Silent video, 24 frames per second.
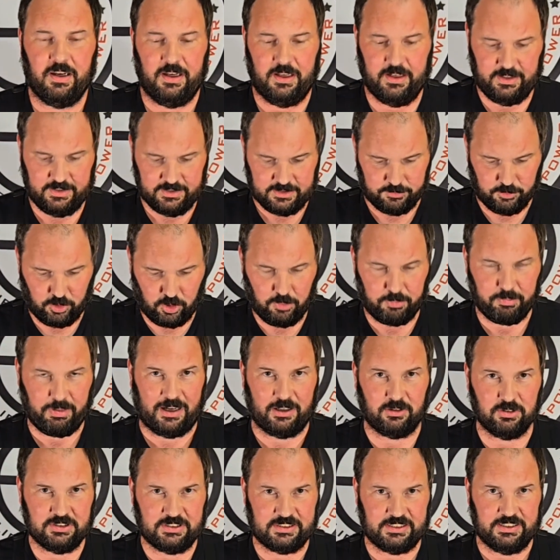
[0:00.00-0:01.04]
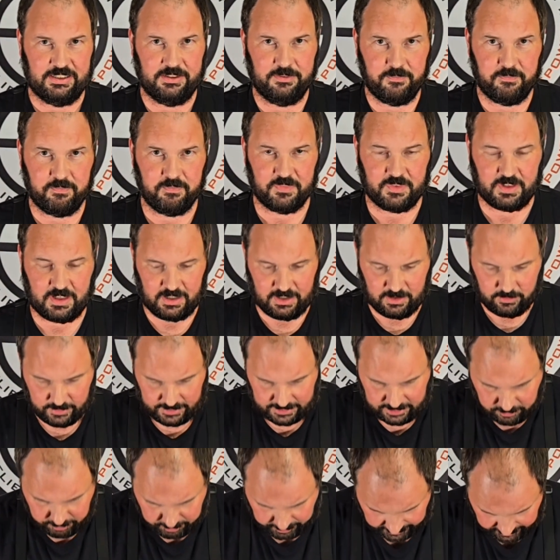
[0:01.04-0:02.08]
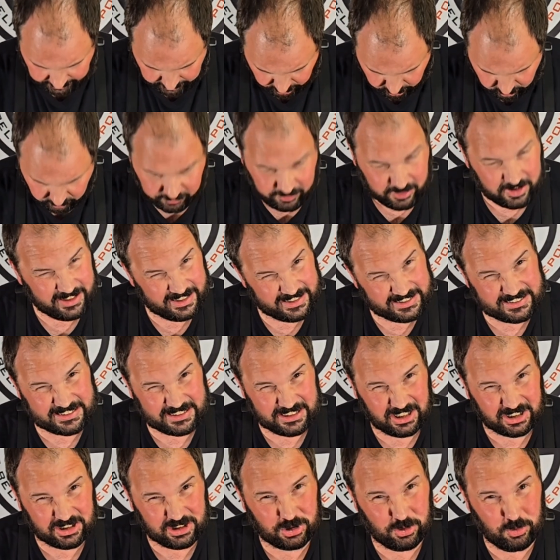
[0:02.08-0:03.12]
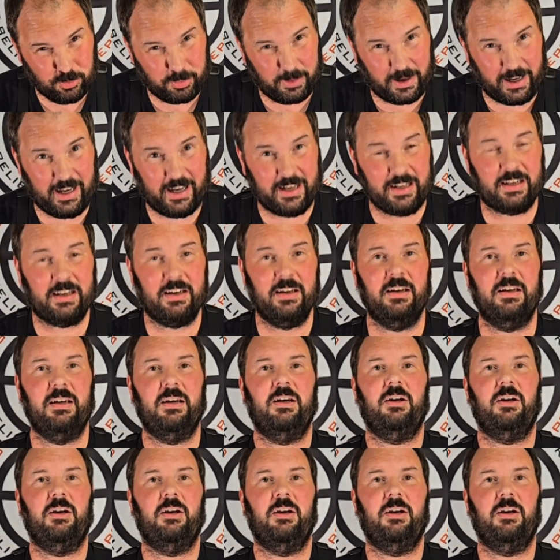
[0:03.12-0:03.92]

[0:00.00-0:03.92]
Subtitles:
It is more bouncy. When you bend over, it's not too bad.